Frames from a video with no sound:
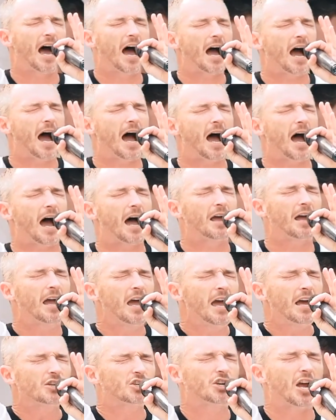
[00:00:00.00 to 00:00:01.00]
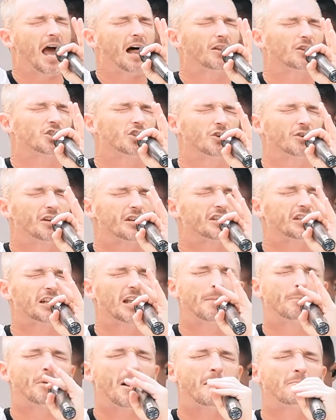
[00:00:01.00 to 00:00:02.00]
I, I, I challenge you to
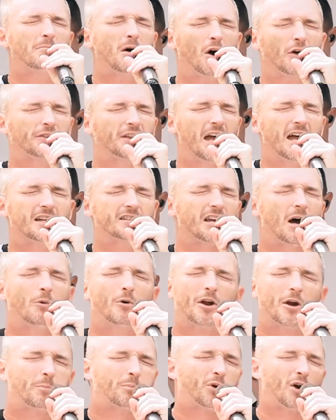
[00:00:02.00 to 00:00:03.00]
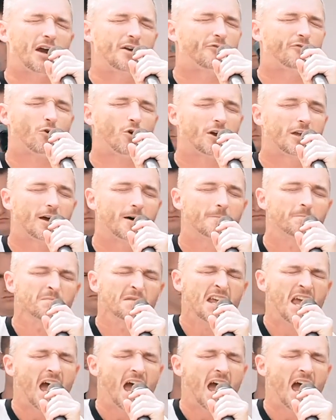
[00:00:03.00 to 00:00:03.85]
slip up both hands. I want to pray for you.